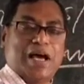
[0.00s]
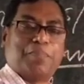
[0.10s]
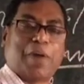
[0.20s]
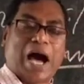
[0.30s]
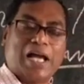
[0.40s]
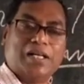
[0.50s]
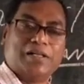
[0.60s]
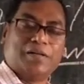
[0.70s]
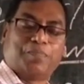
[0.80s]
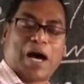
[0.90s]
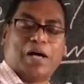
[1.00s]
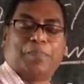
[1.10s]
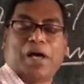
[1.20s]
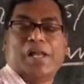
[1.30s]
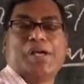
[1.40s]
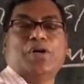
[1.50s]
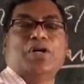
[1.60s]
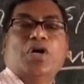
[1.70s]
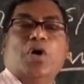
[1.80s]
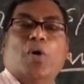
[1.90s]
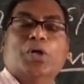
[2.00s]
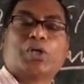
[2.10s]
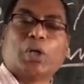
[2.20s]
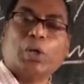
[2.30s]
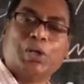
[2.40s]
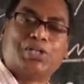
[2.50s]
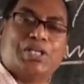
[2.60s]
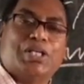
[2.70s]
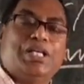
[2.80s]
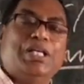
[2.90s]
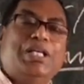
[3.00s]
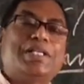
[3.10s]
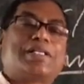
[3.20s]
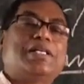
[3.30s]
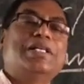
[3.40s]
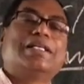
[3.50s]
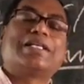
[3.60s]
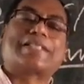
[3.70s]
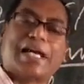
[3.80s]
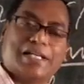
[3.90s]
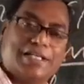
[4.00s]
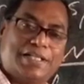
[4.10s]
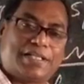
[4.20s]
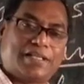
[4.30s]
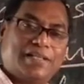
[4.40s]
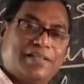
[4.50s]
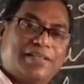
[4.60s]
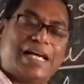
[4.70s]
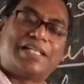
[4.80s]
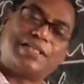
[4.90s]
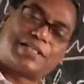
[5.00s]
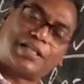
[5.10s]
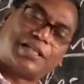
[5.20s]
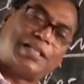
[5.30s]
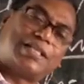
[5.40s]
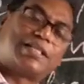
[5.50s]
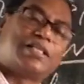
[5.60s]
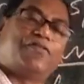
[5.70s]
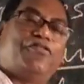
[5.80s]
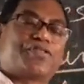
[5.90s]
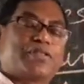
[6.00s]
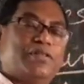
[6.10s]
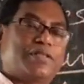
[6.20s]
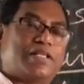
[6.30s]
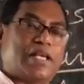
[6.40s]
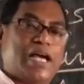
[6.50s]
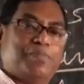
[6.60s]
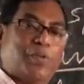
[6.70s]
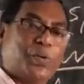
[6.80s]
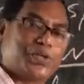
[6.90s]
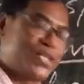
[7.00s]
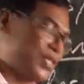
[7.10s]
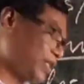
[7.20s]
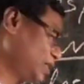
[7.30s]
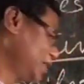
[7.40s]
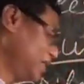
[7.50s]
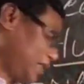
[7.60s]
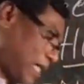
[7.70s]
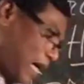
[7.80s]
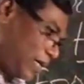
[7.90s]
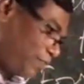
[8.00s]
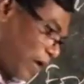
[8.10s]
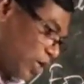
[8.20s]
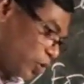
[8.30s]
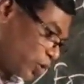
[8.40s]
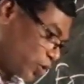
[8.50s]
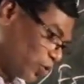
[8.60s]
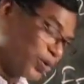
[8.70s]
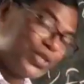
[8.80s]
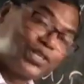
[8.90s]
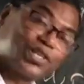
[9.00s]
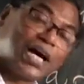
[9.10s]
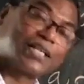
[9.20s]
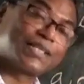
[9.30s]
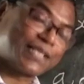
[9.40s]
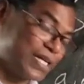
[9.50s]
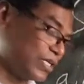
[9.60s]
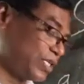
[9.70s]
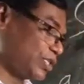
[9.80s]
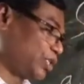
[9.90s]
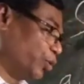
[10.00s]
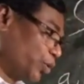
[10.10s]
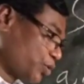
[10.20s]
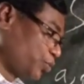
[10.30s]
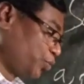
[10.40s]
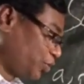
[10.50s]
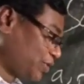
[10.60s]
Paleontology is the science that studies the fossils and bones, and paleontologists are the scientists, those who